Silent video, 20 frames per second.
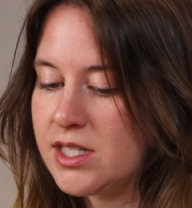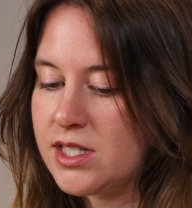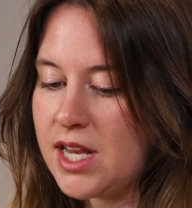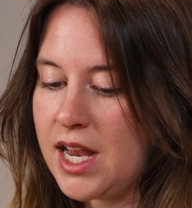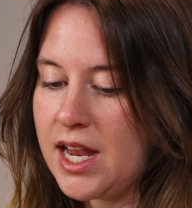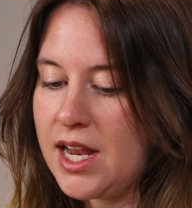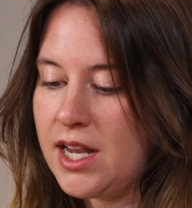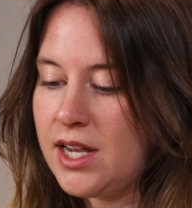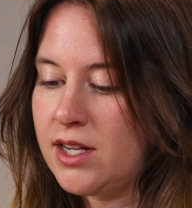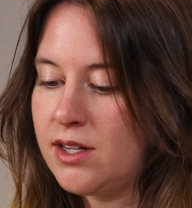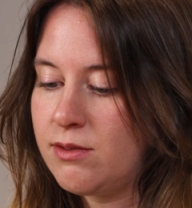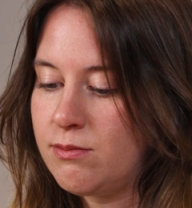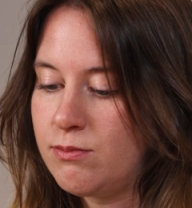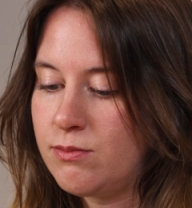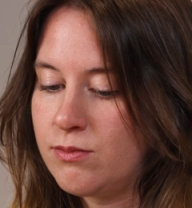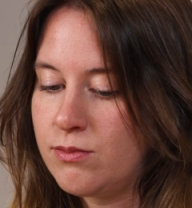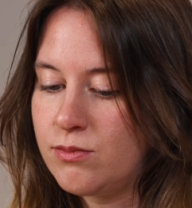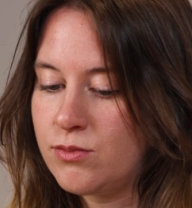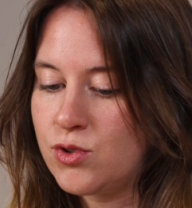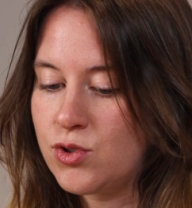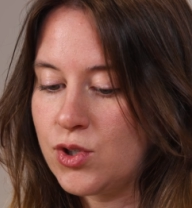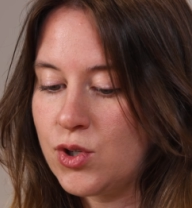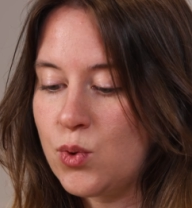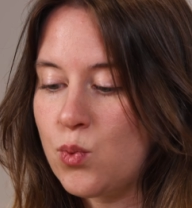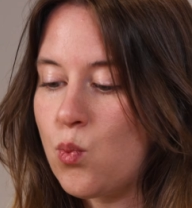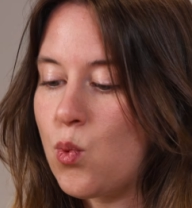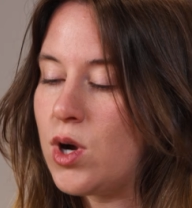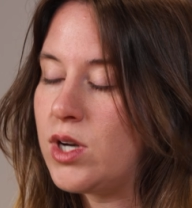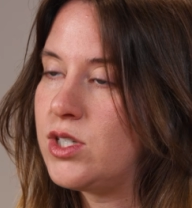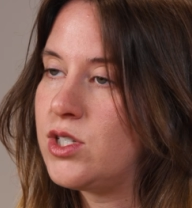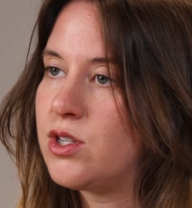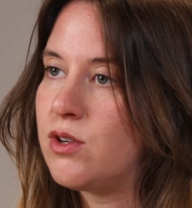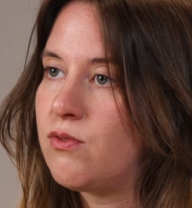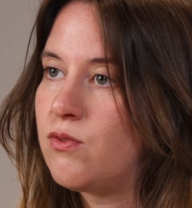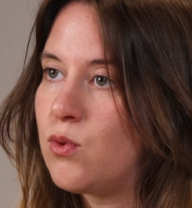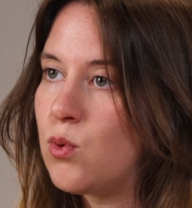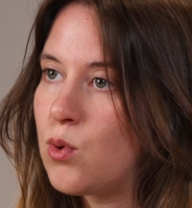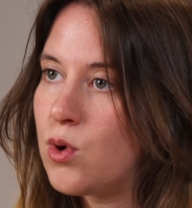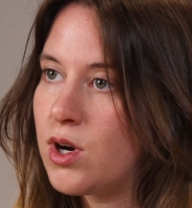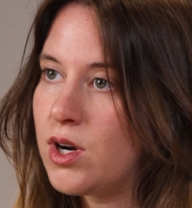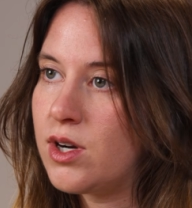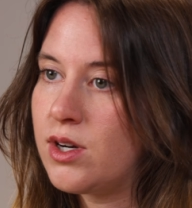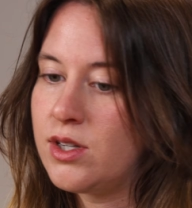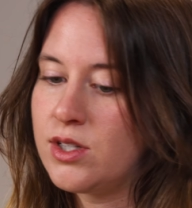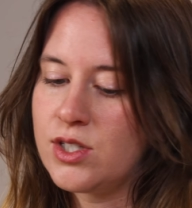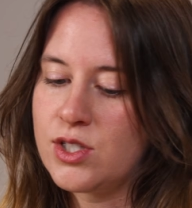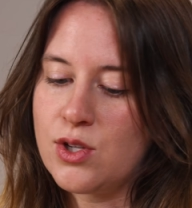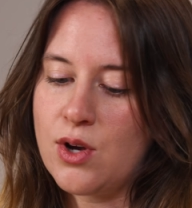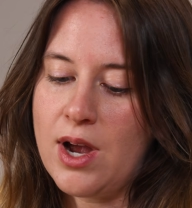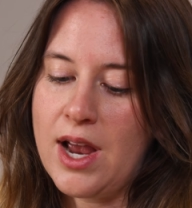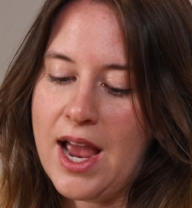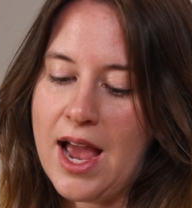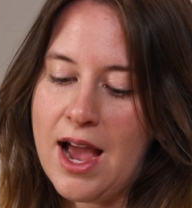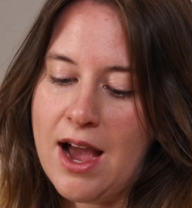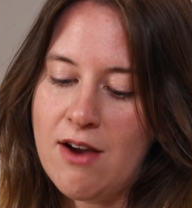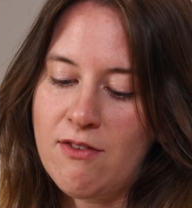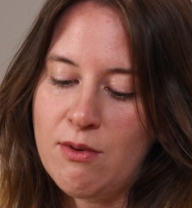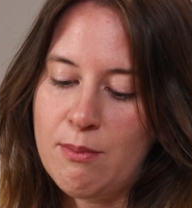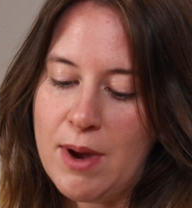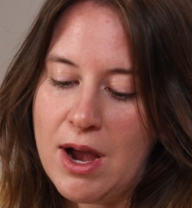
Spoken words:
is a true 1:4, so I have